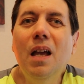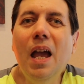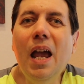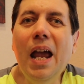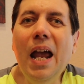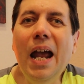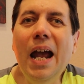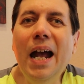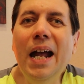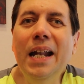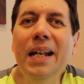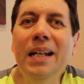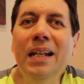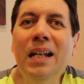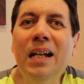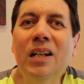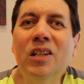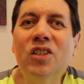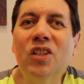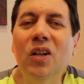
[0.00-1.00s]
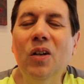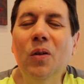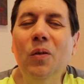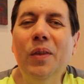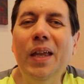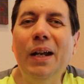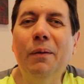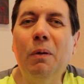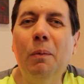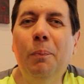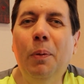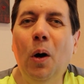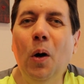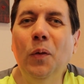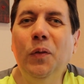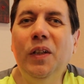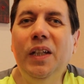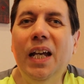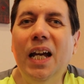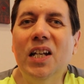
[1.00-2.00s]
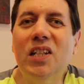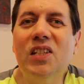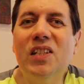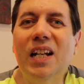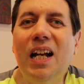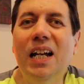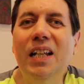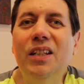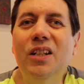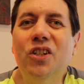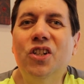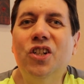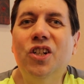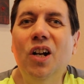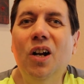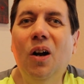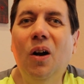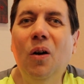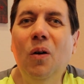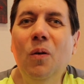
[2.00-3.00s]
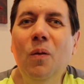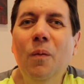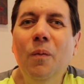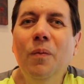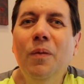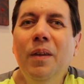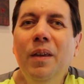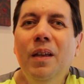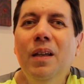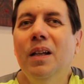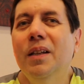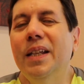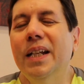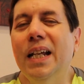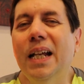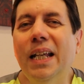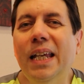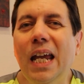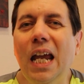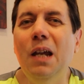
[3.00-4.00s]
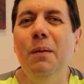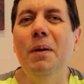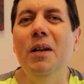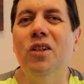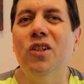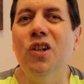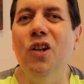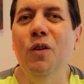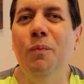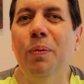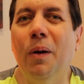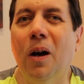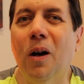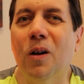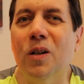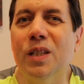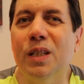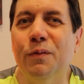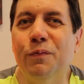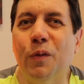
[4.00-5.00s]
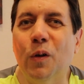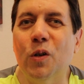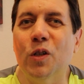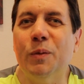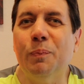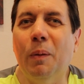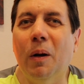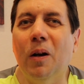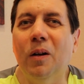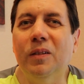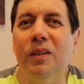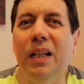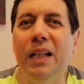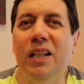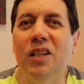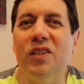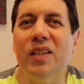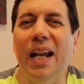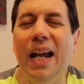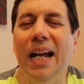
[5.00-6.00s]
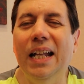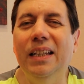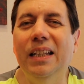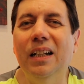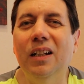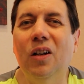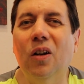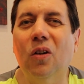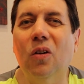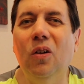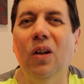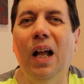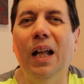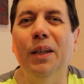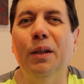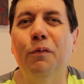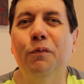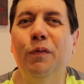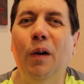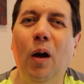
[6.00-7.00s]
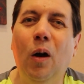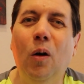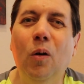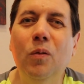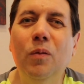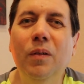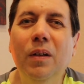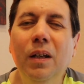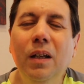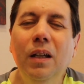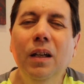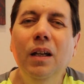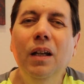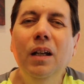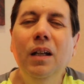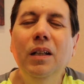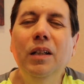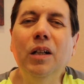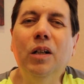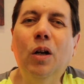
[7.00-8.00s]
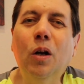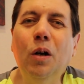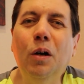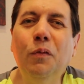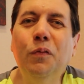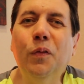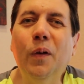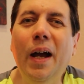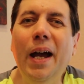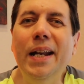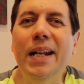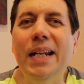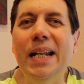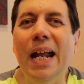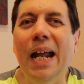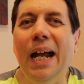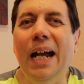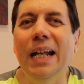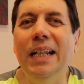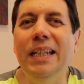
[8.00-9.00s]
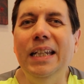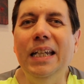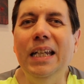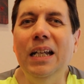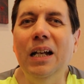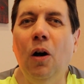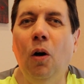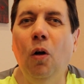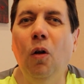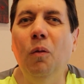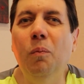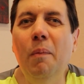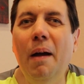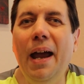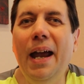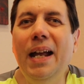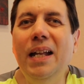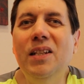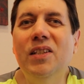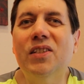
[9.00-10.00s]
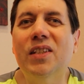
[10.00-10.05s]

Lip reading: And so they were both guests on the show. I think it came in two parts. The first part, they just had the girl on the phone, the girlfriend, and they had the old man